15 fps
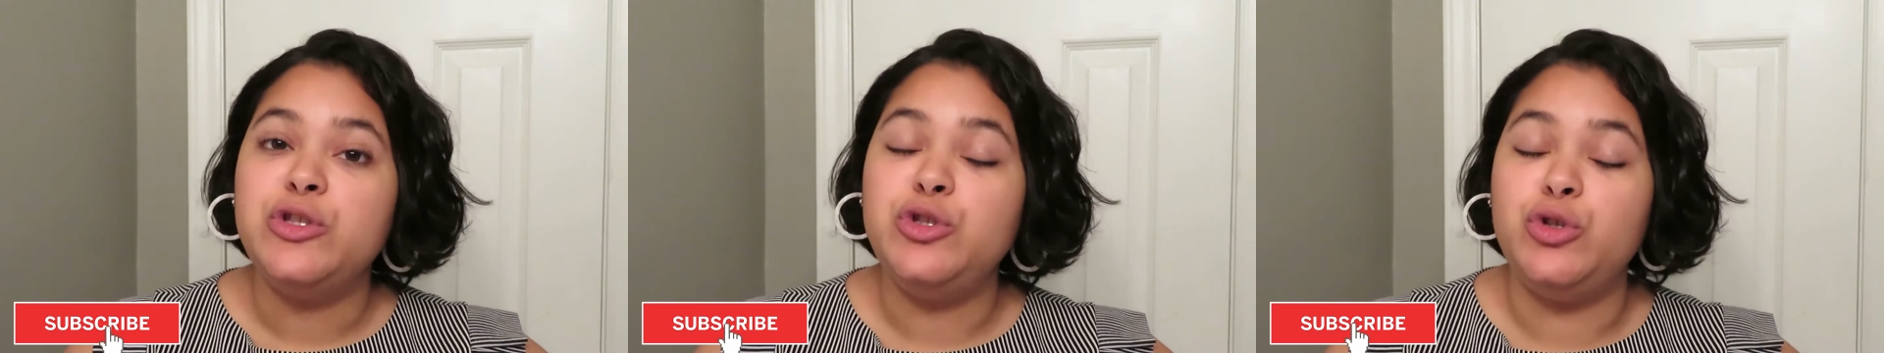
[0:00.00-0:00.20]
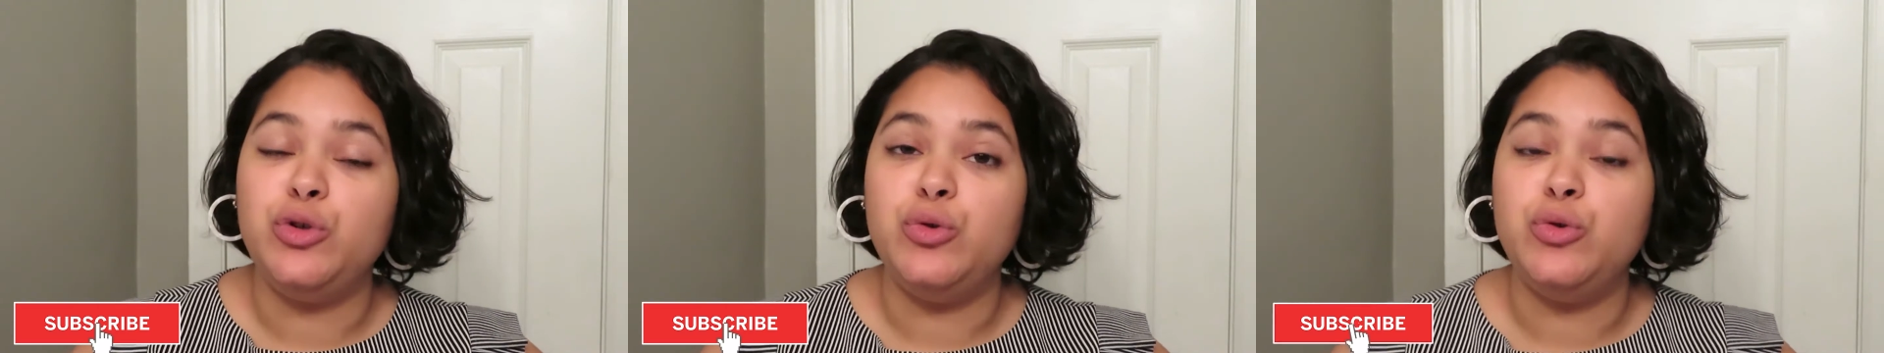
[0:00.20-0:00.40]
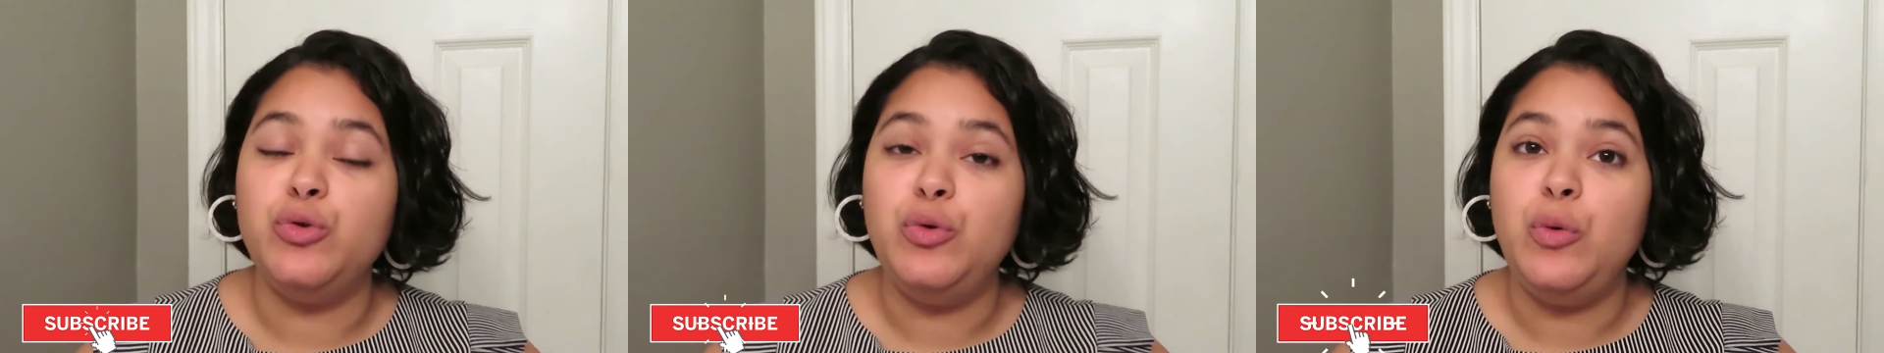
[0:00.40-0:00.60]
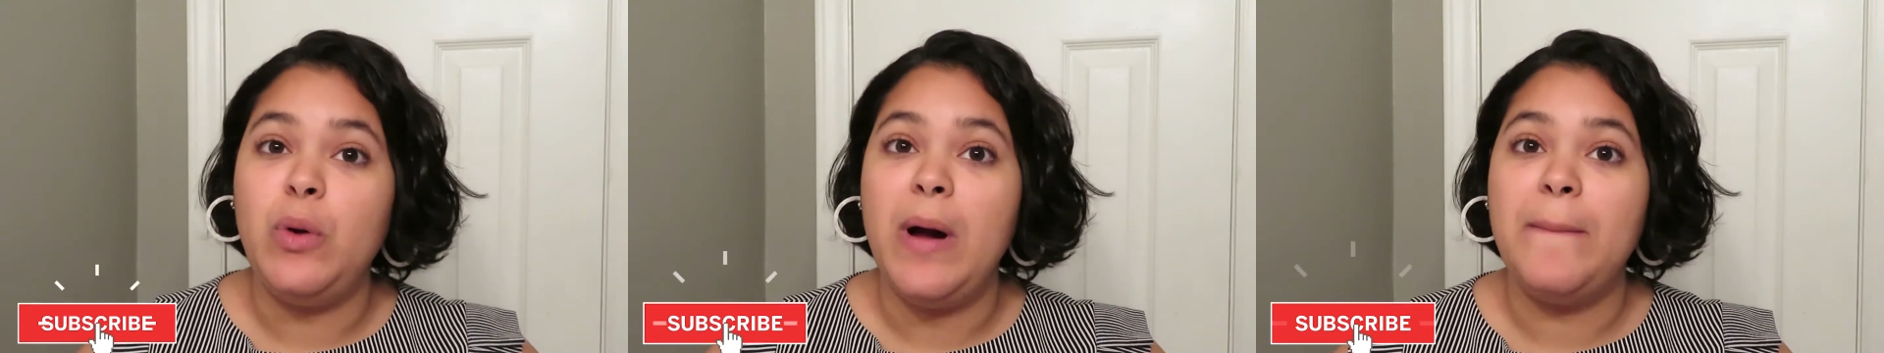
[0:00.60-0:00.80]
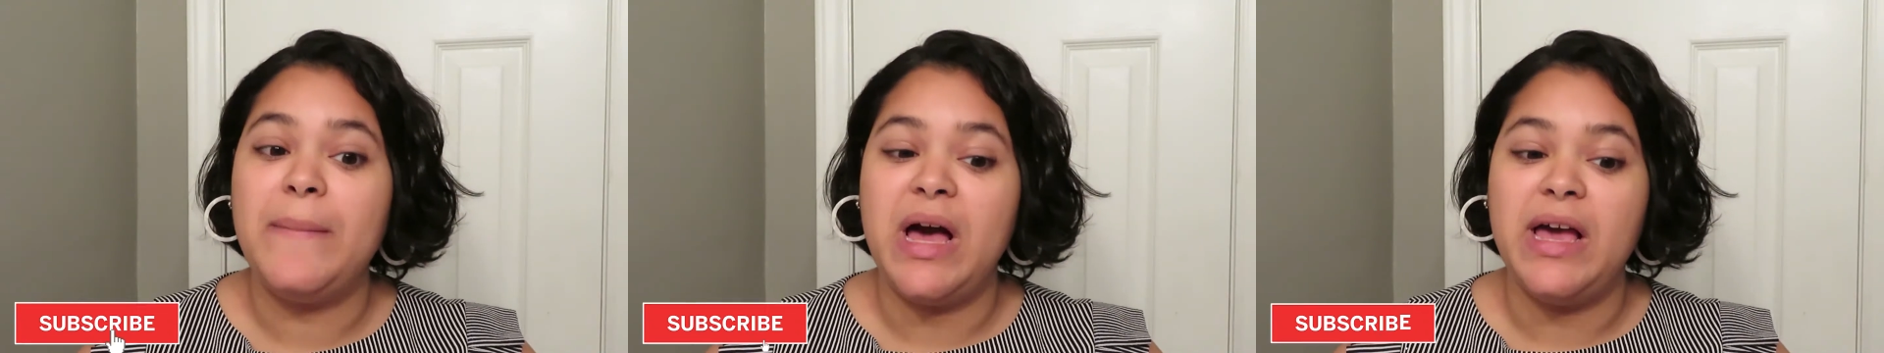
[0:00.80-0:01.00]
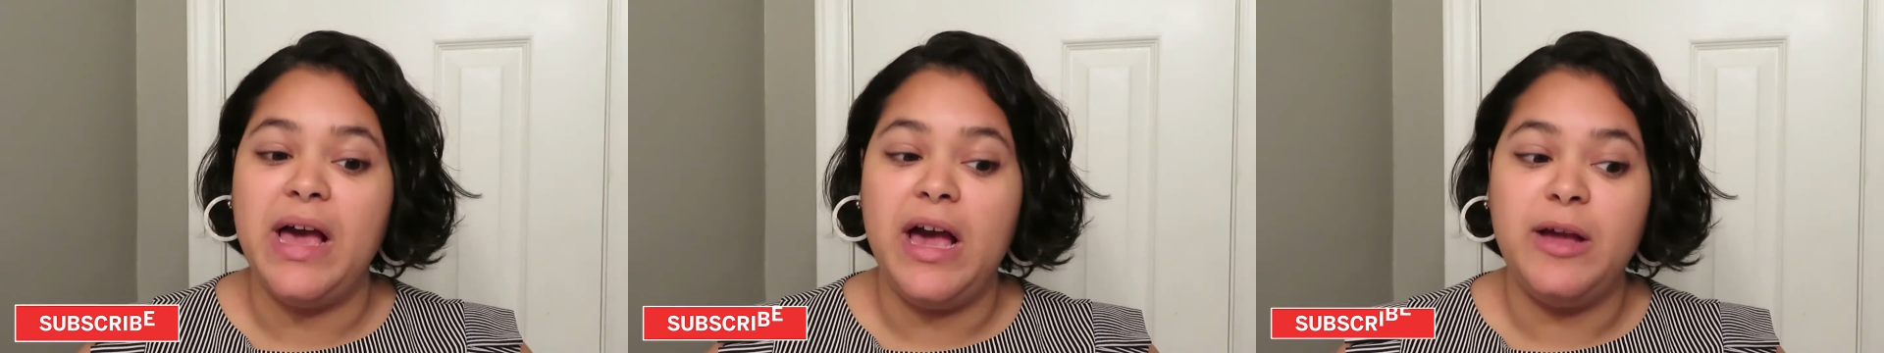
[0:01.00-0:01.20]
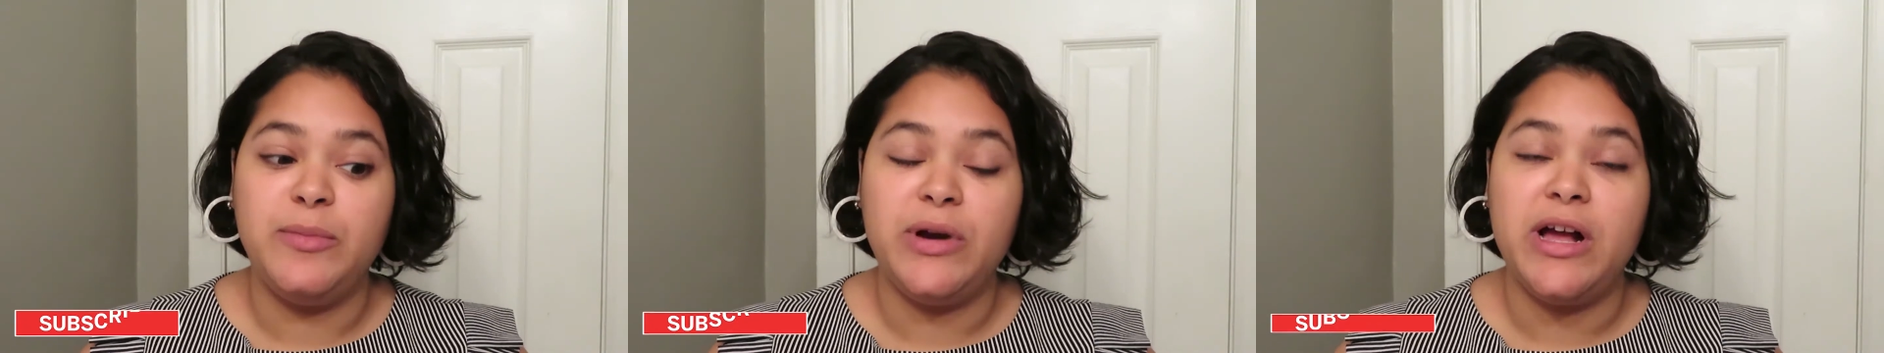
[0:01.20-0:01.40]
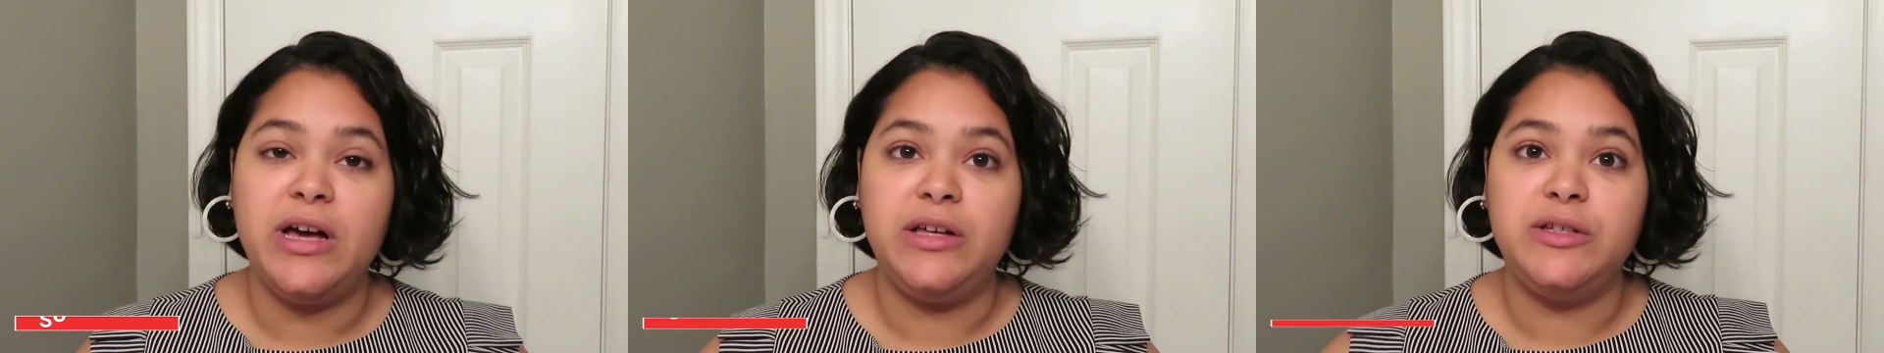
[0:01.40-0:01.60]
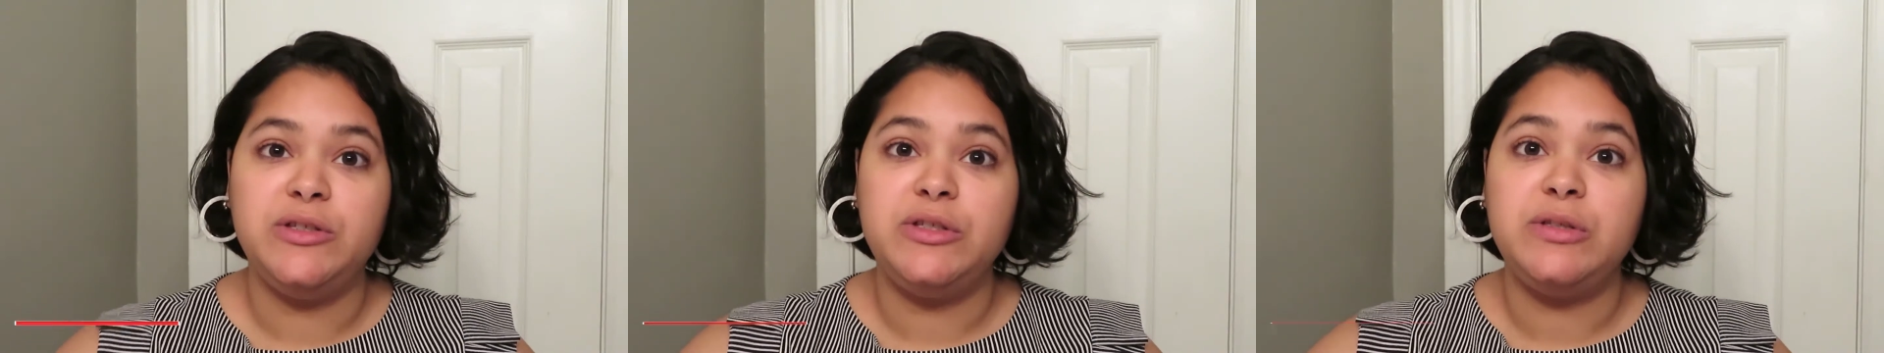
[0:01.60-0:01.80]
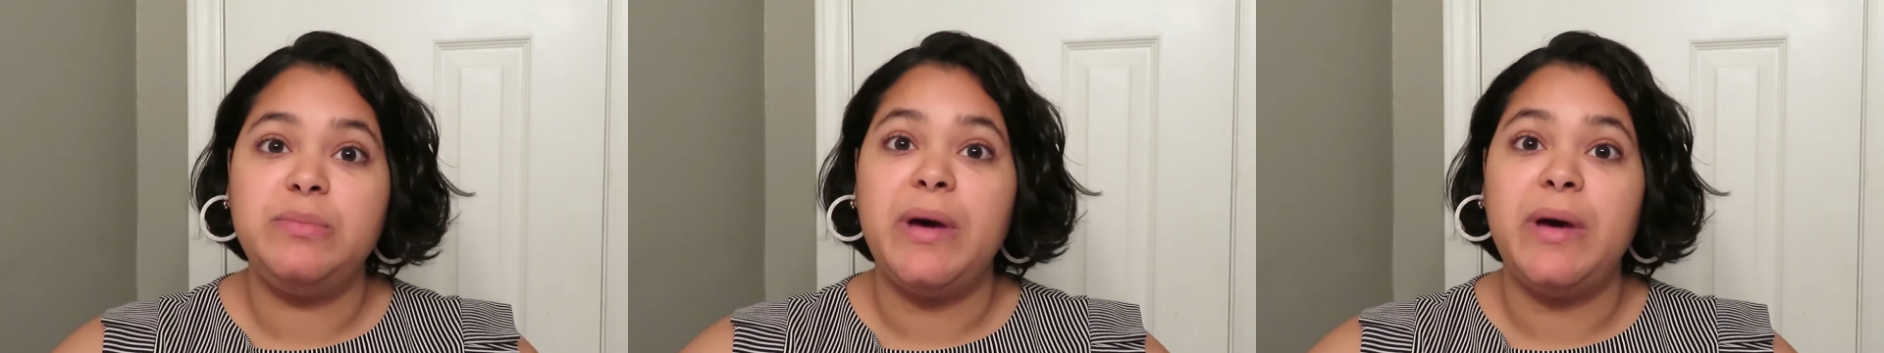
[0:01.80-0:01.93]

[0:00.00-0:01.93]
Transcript: do my eyebrows